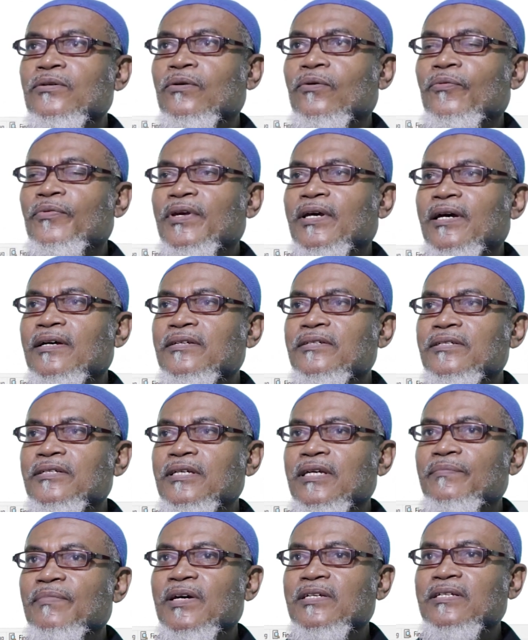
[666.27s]
So we can
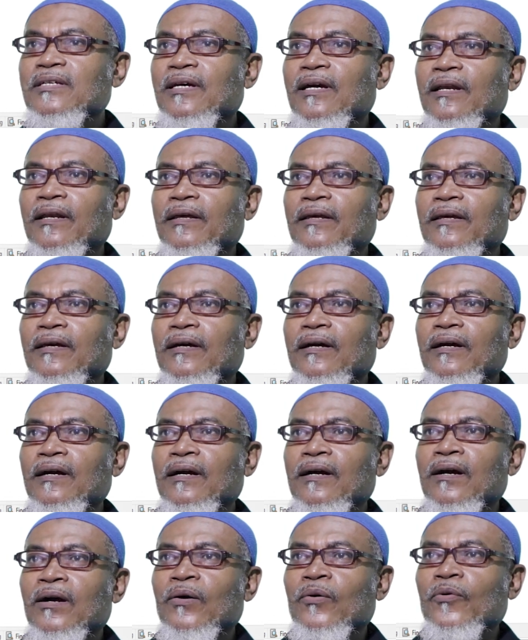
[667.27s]
see basically
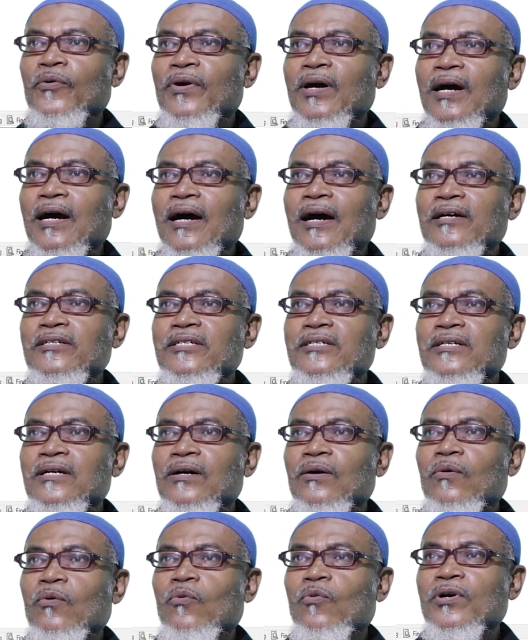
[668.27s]
here, we are
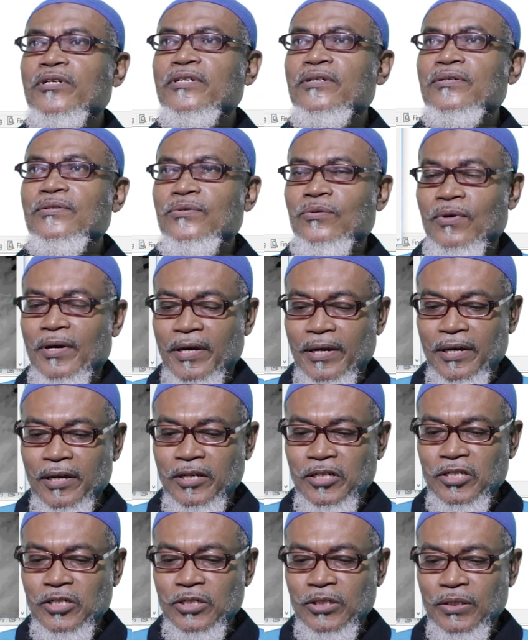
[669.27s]
asked what is your
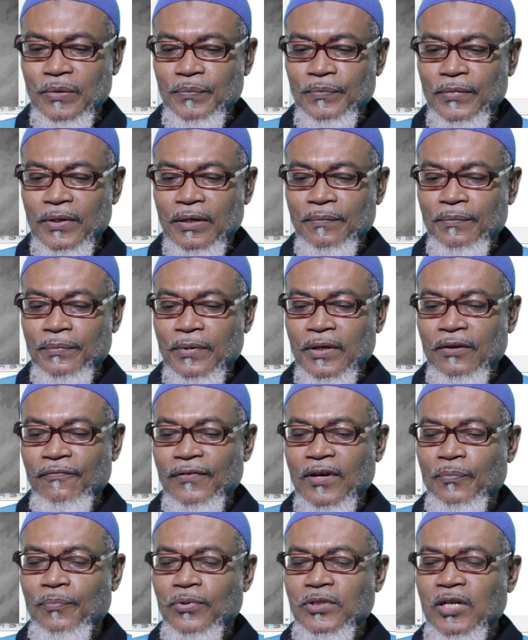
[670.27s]
age.
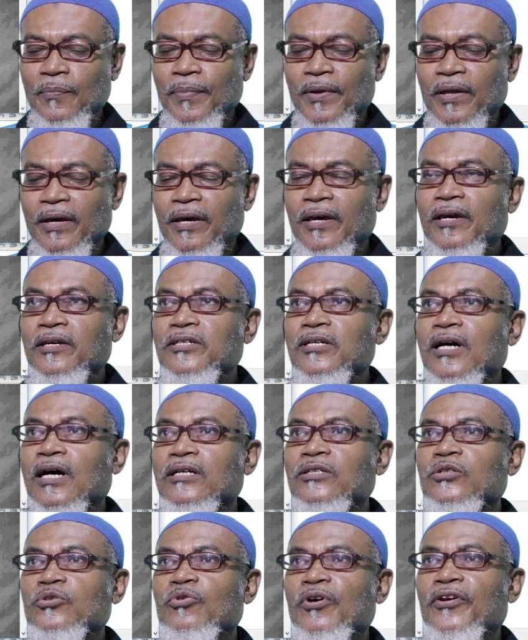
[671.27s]
If I put up an age
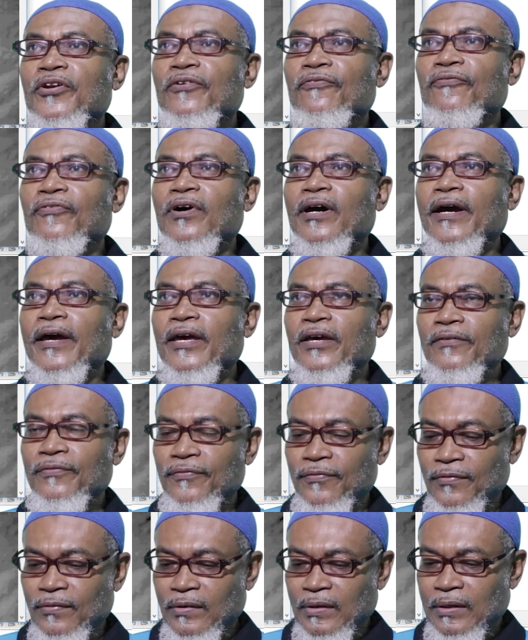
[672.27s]
at
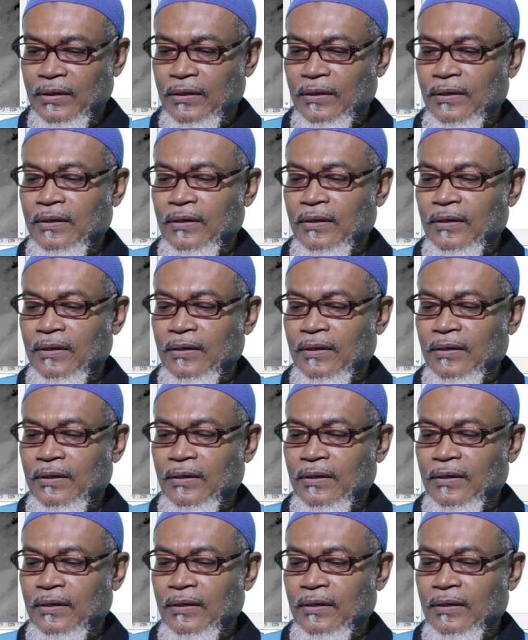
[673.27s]
25,